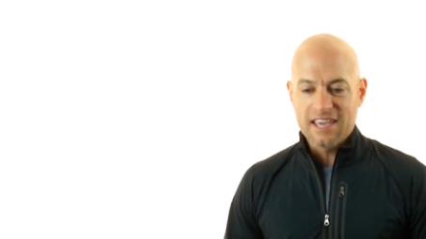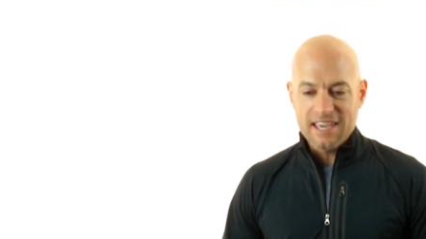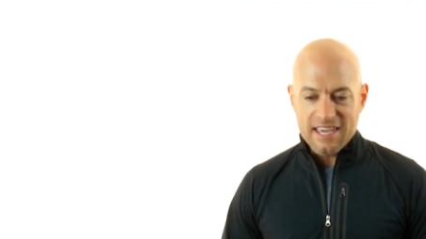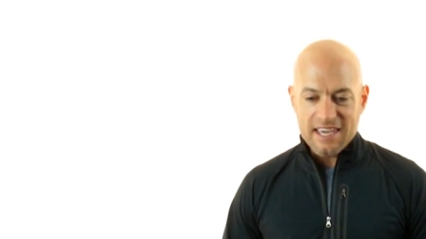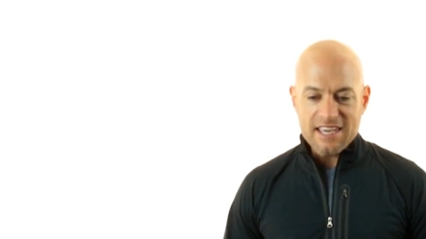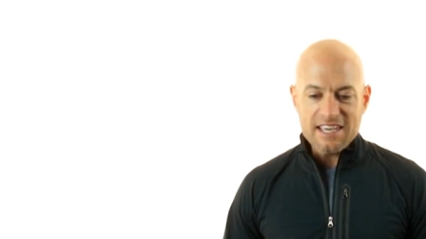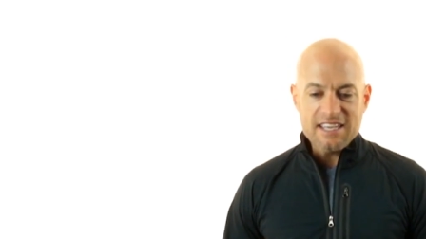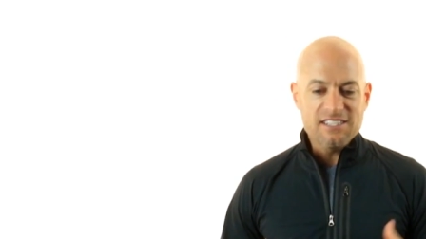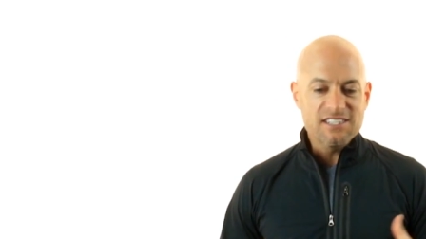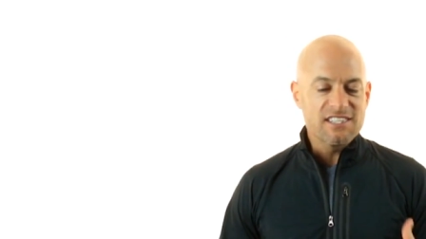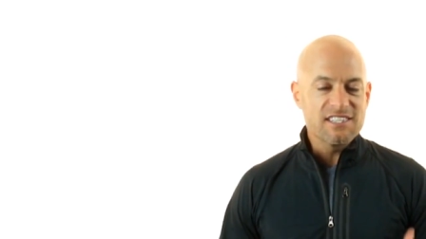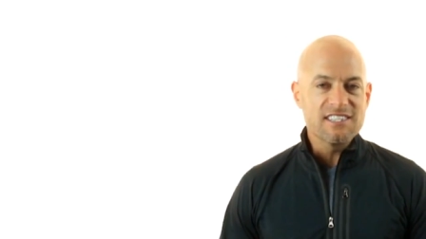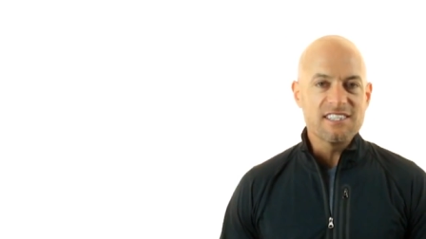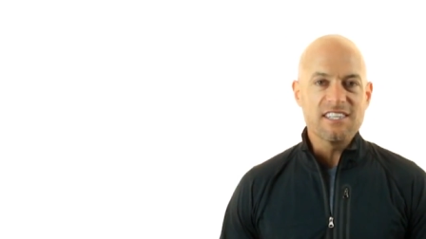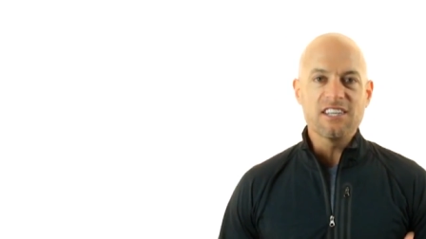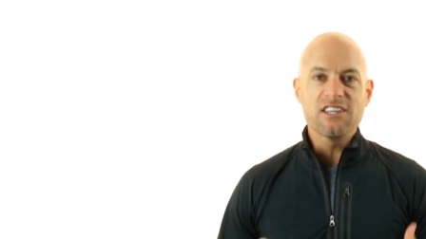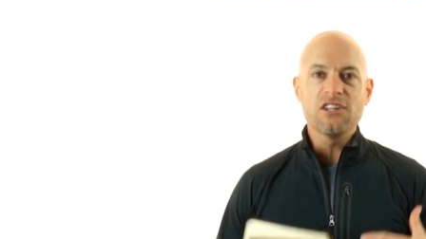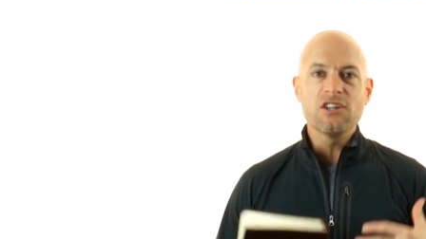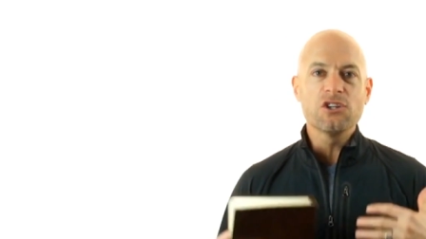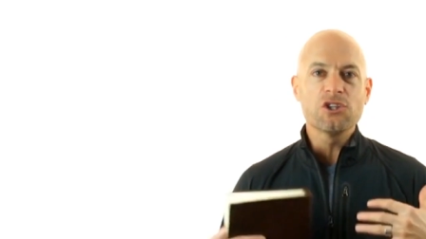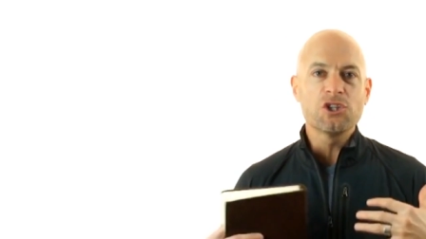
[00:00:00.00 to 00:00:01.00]
He
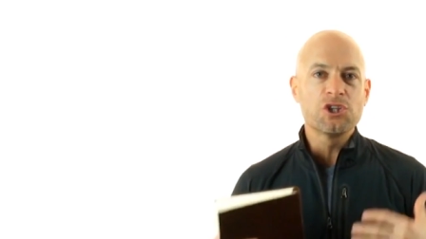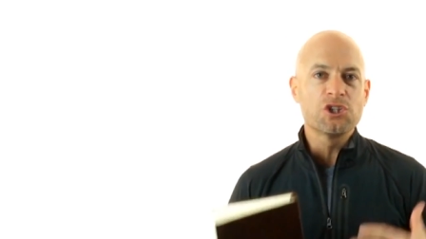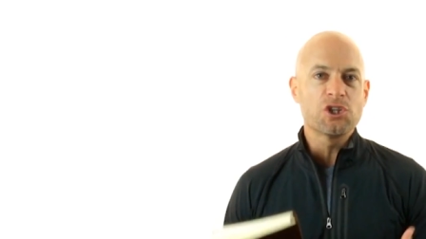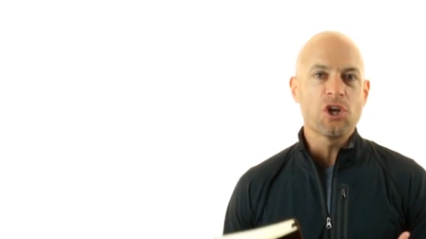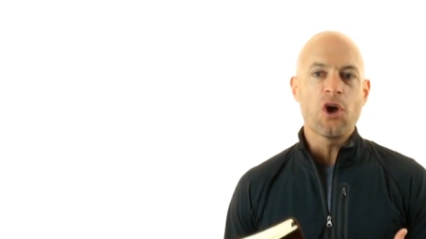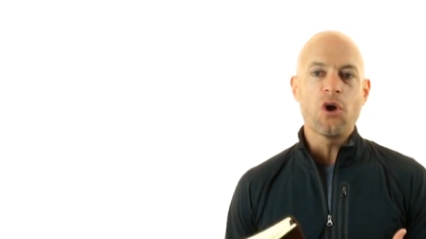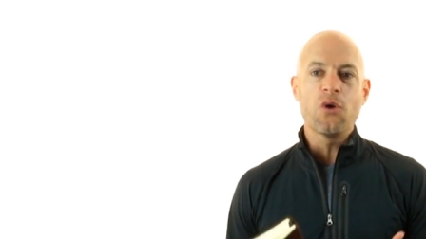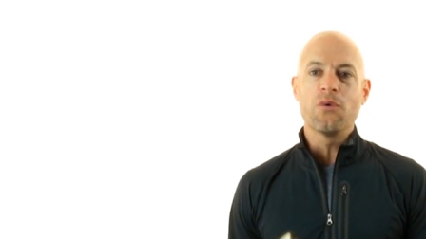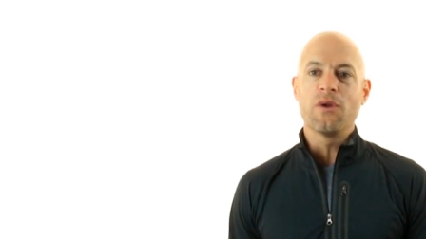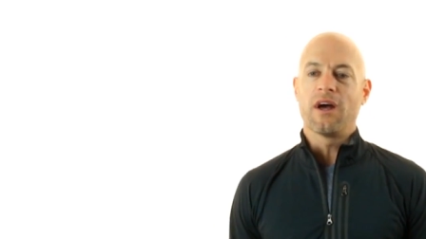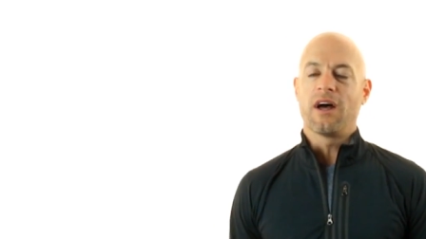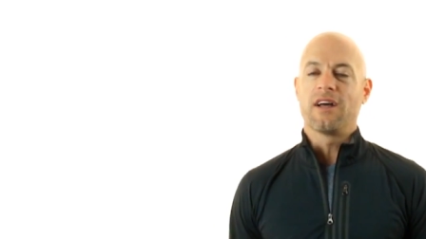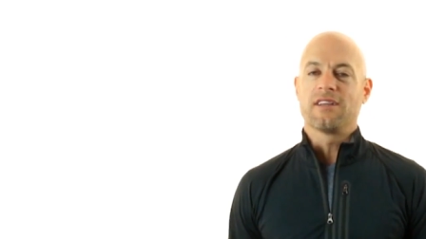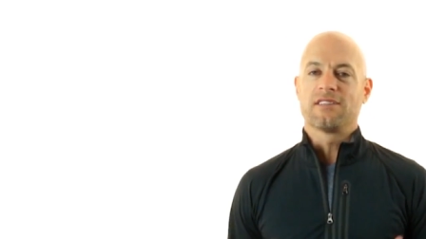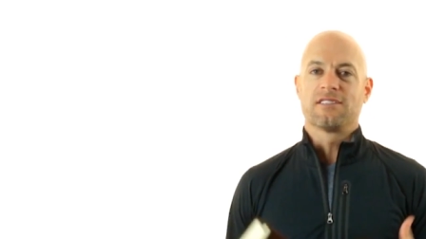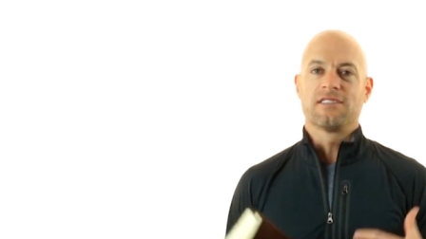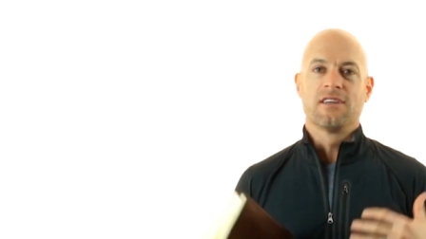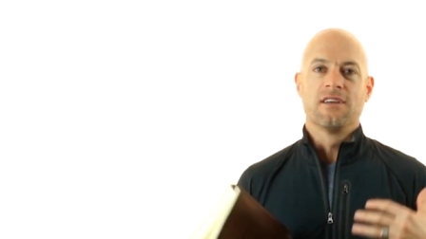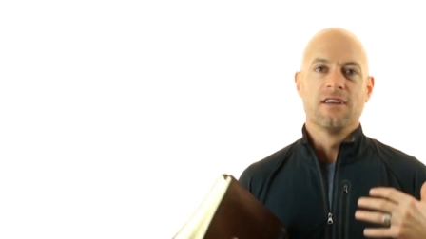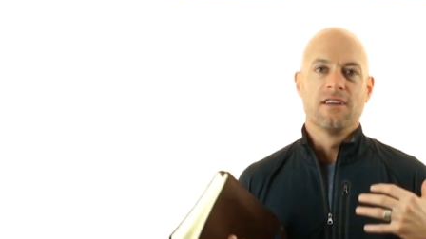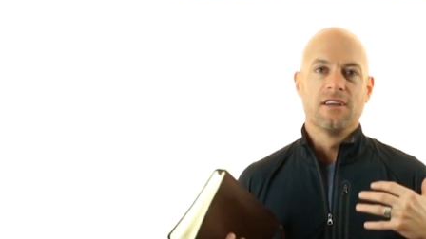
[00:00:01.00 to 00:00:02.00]
still showed
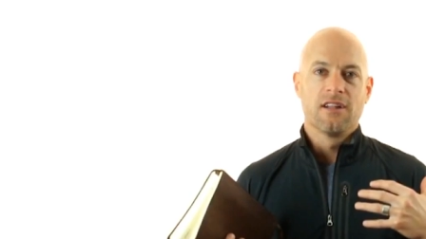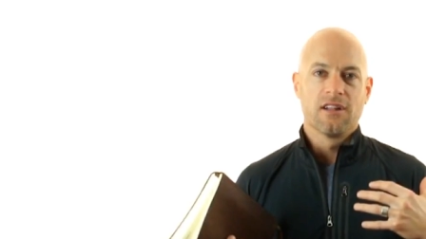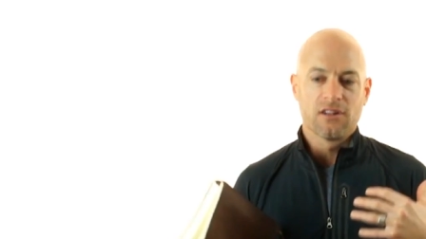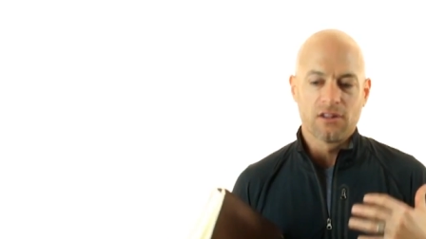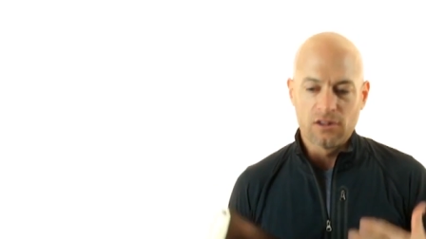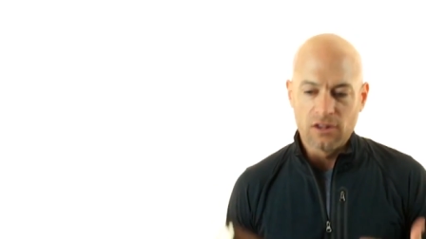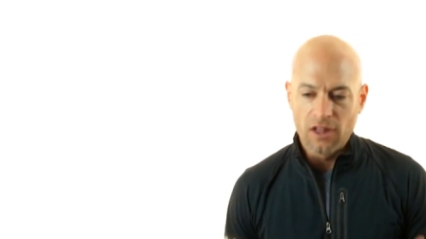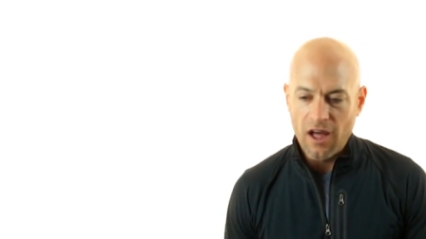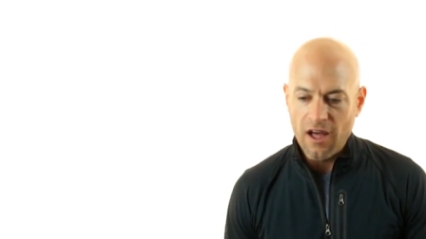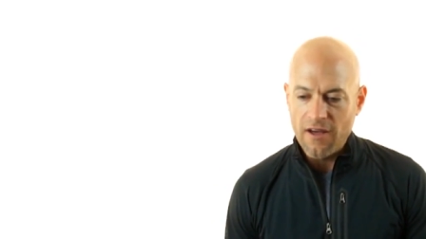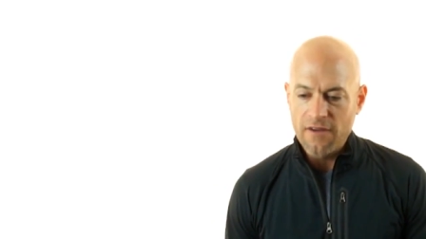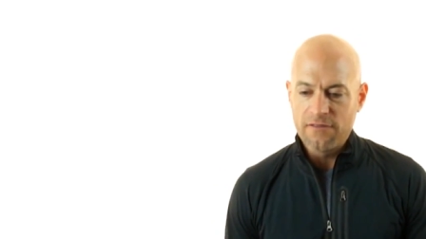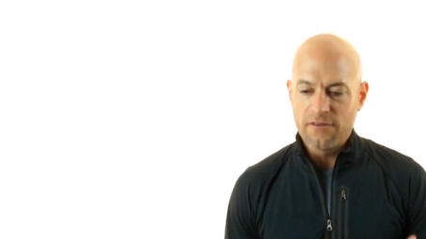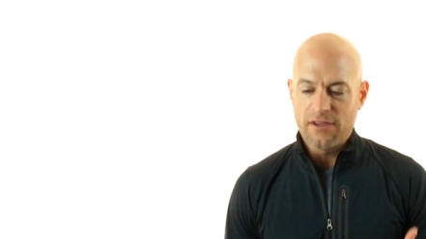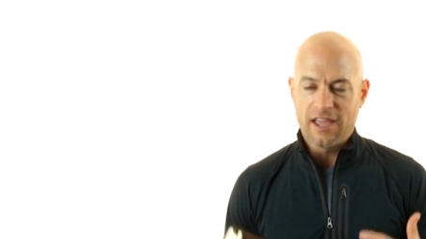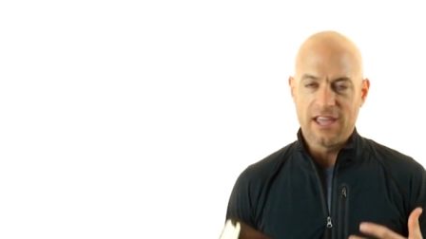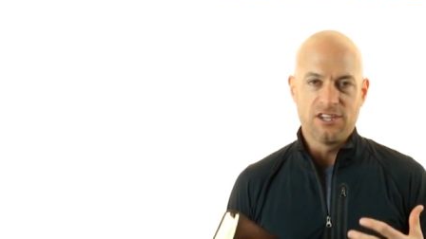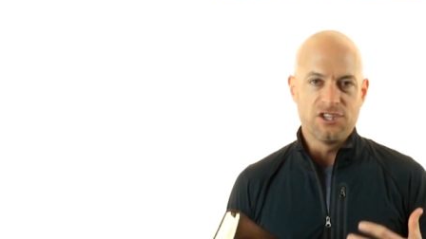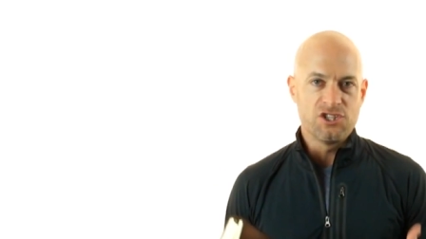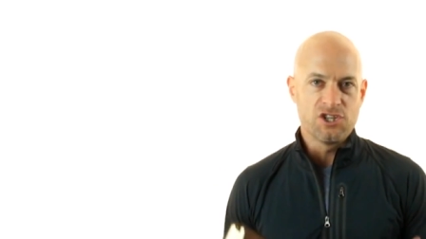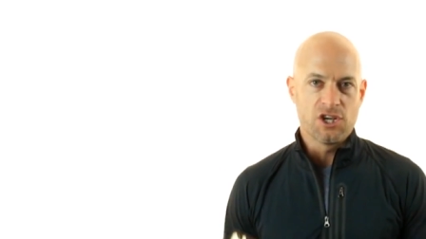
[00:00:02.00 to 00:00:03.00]
us
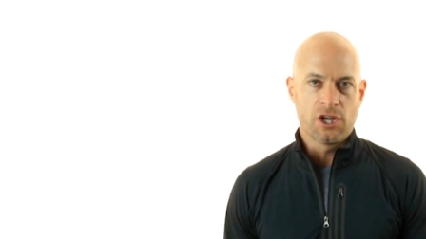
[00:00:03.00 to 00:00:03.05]
love and